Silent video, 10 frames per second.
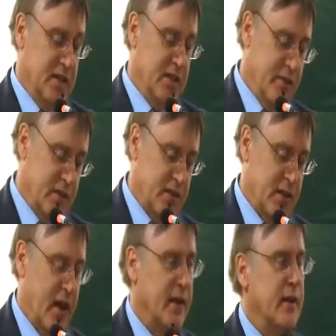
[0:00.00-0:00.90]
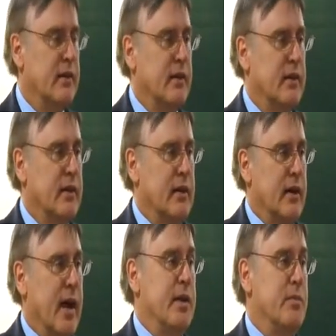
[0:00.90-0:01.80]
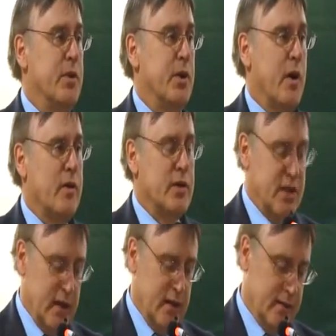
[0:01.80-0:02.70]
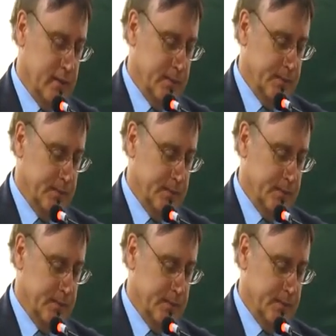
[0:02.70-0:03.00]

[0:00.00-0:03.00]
in civil society, and in the bureaucracy.